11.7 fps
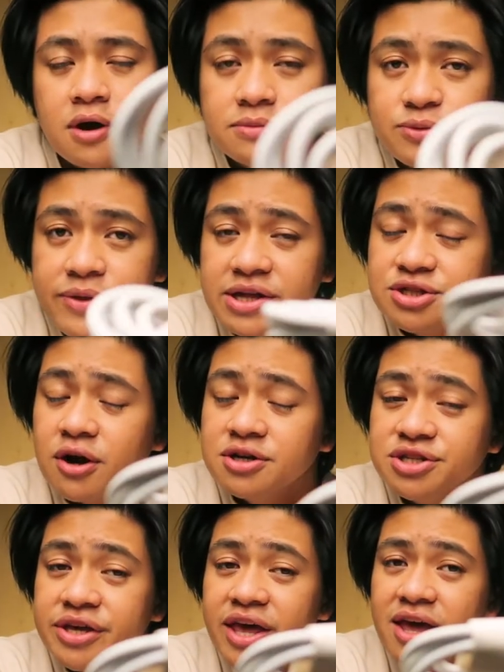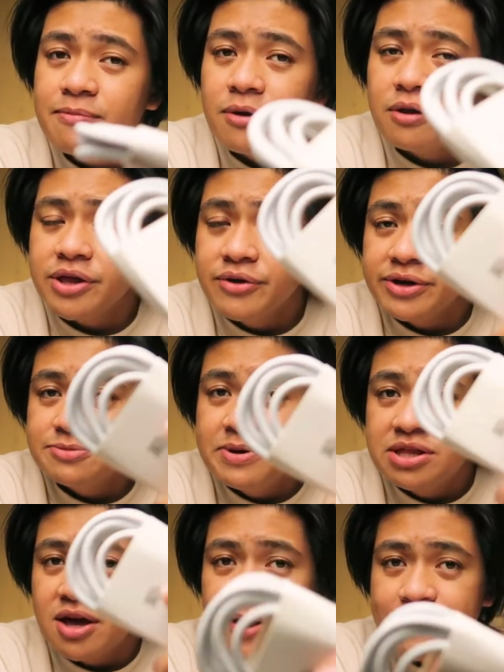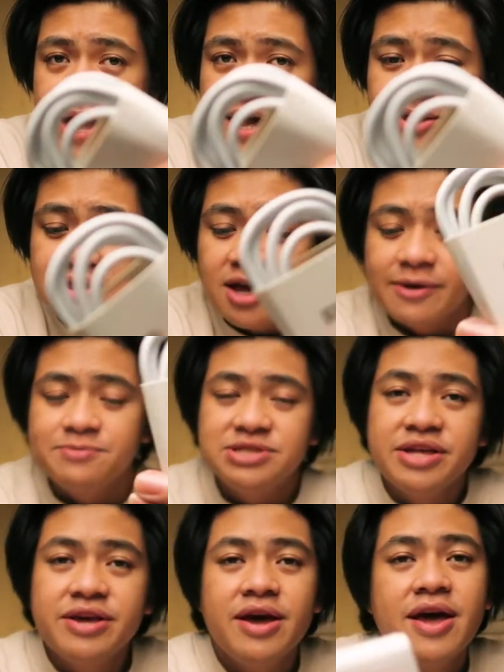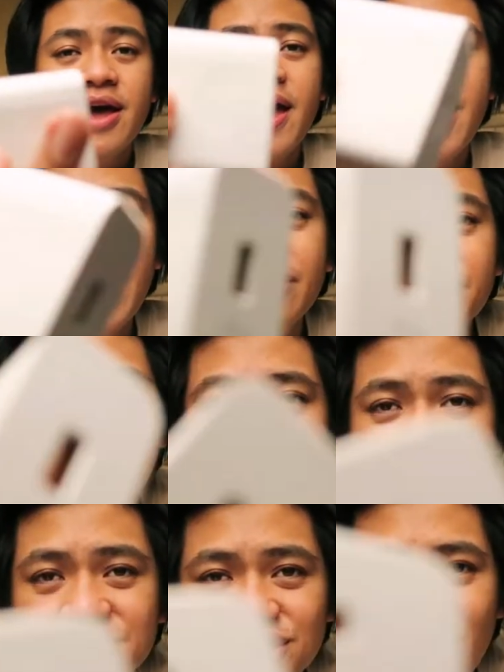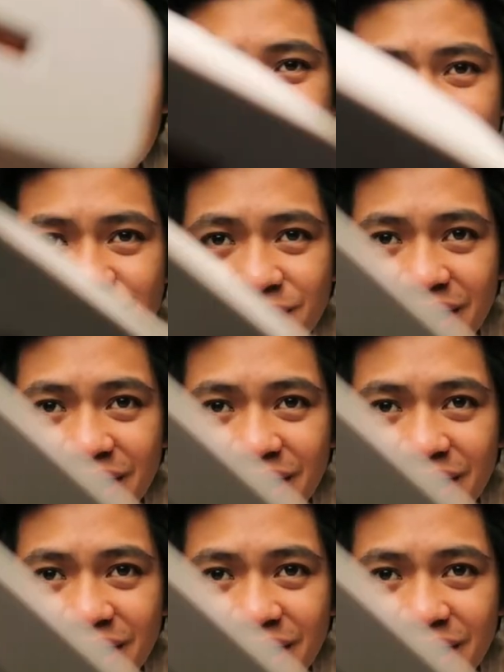Comes with a charging cable, U S B Type A to Type C, and this charging